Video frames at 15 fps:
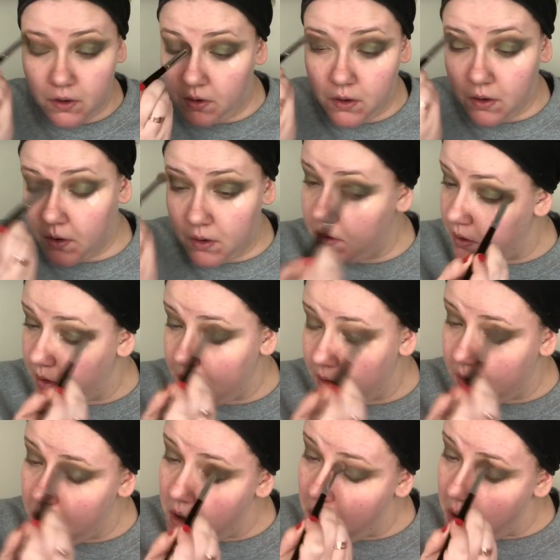
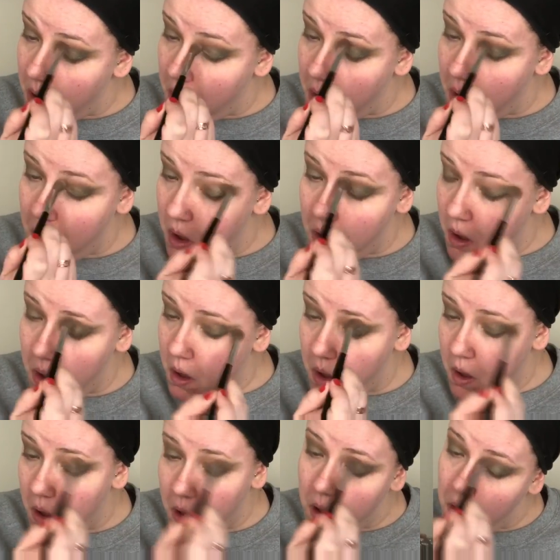
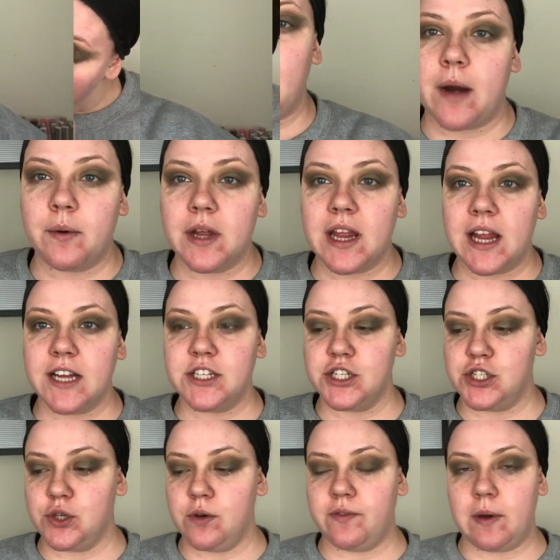And then what I really like to
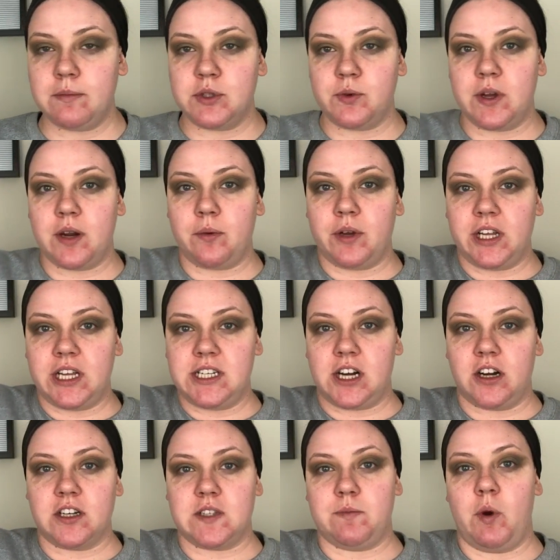do if I'm doing a really
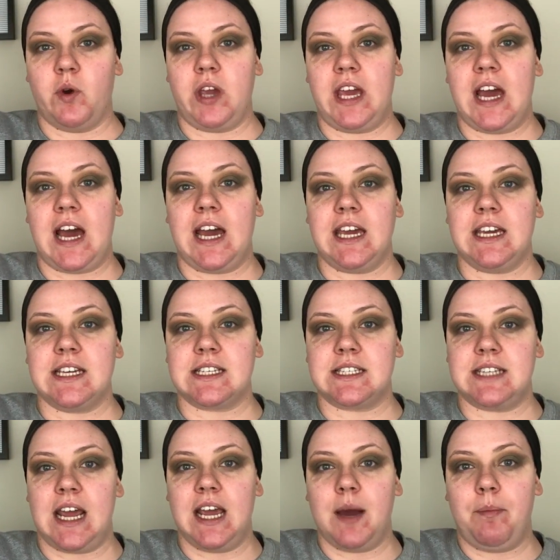dark smoky eye is
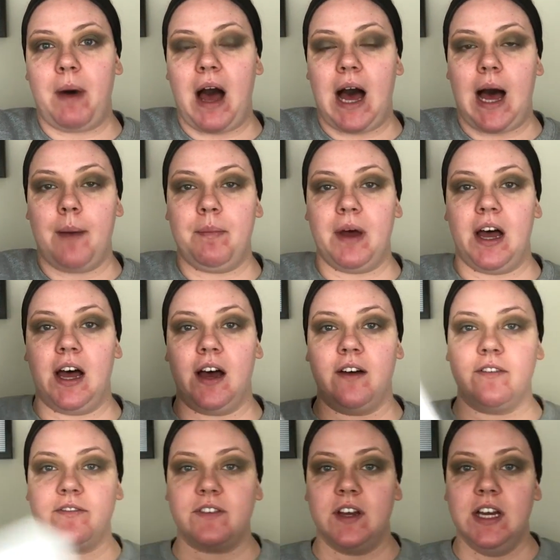take a pop
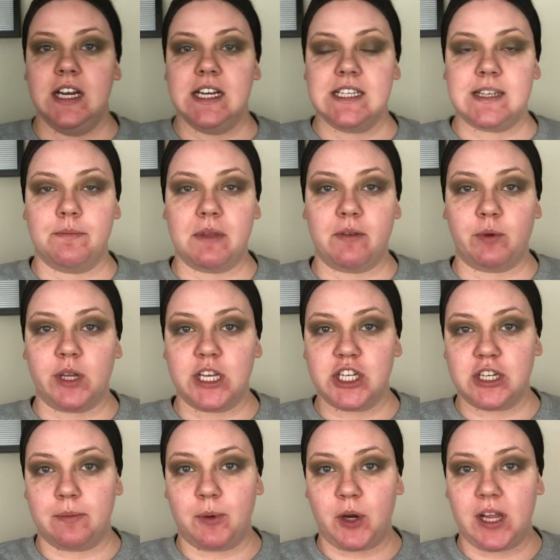of something really
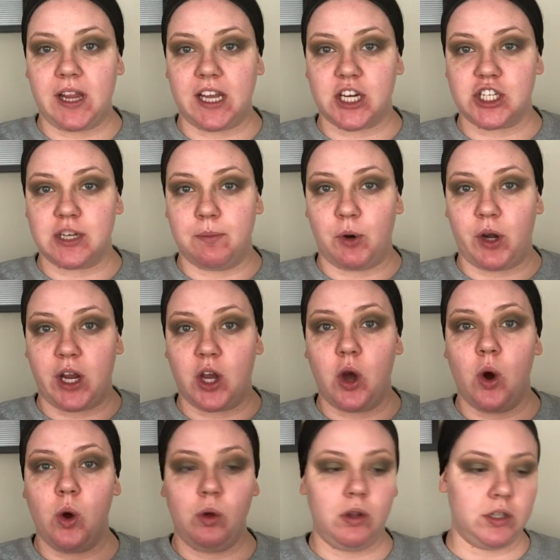shimmery, like a shimmery
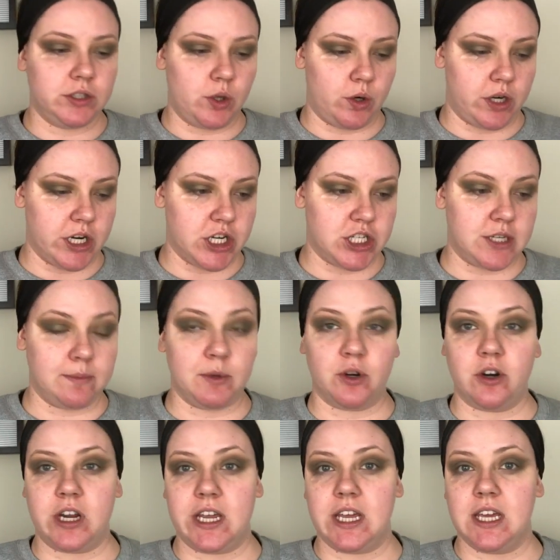gold or a
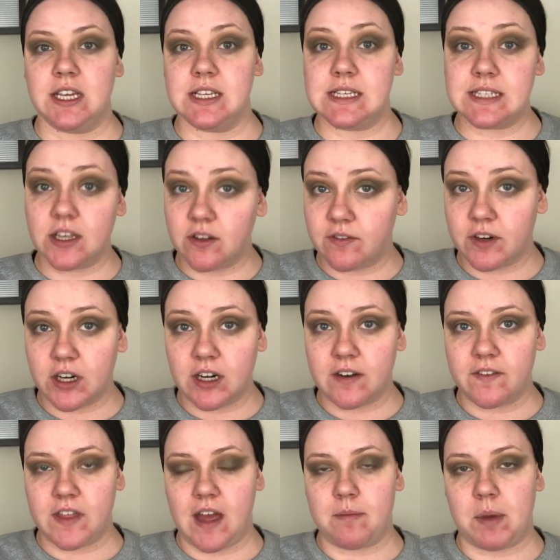shimmery silver,
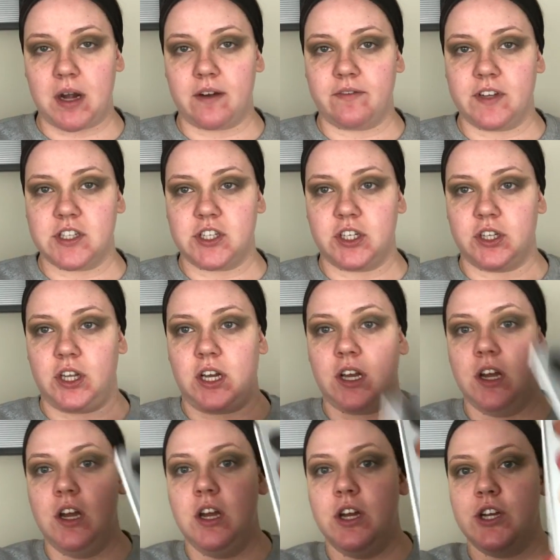if that better fits your look.
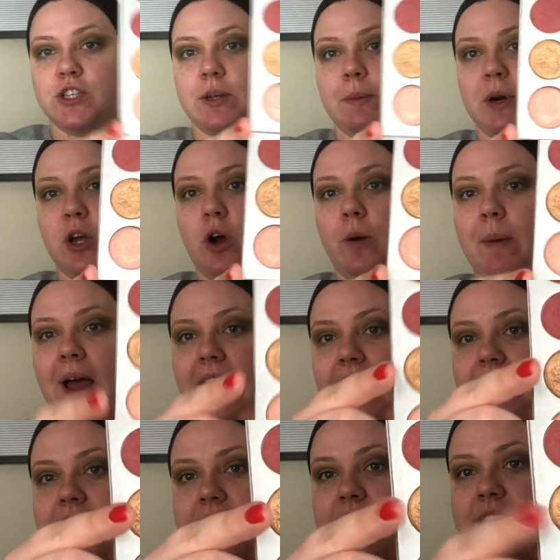So I'm gonna go back
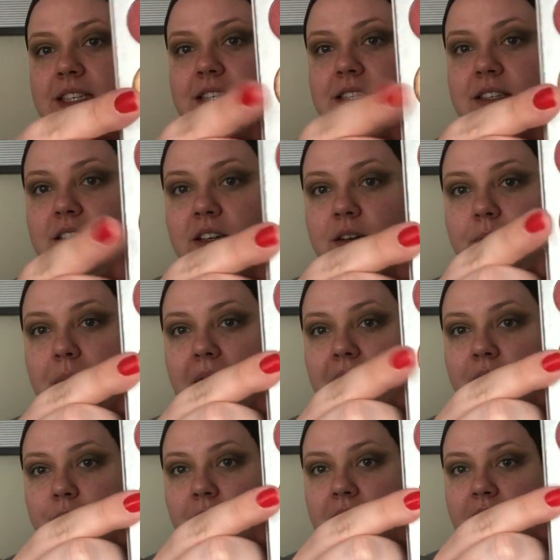into this
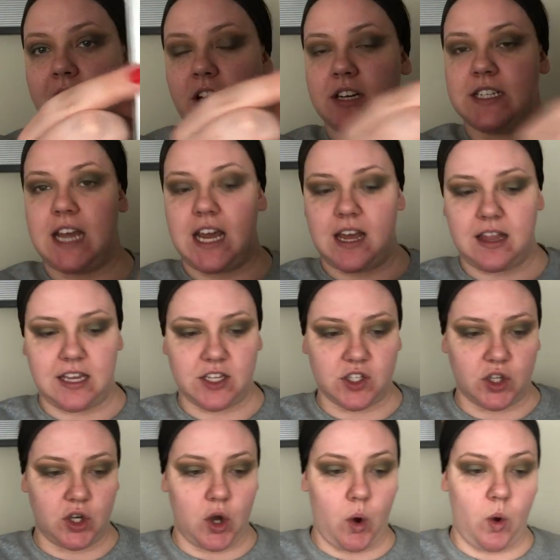palette right here and take this
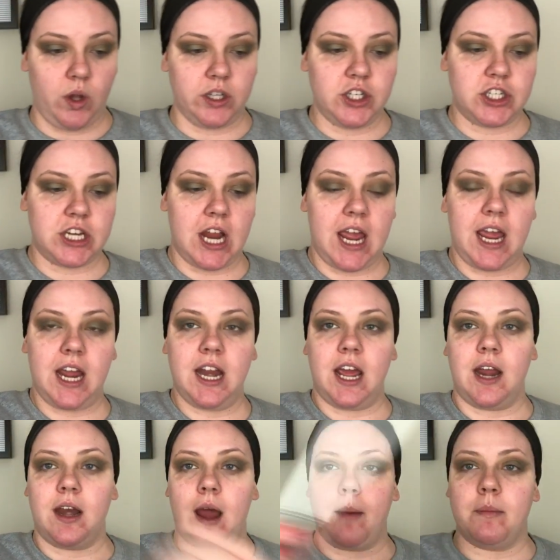gold shade,
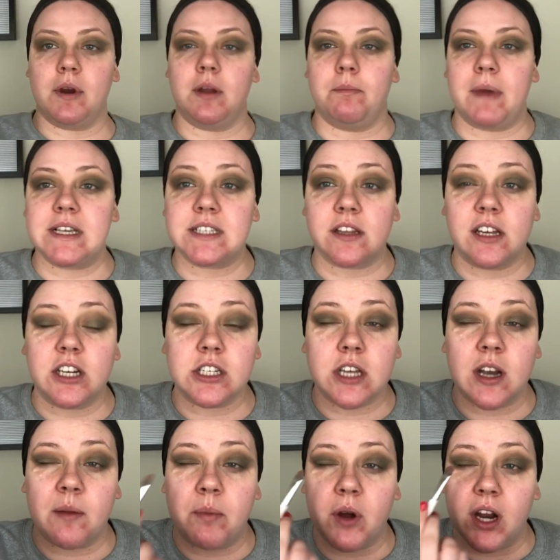and I'm basically just
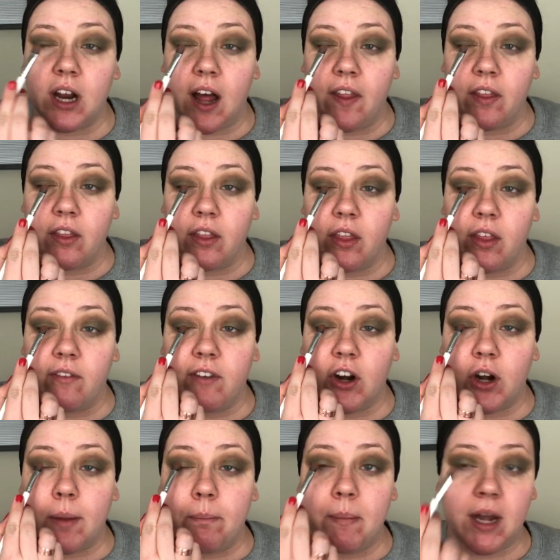gonna put it on the
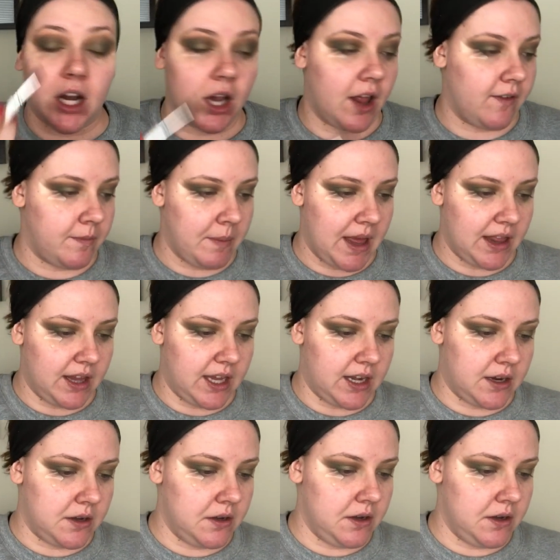very middle of my lid.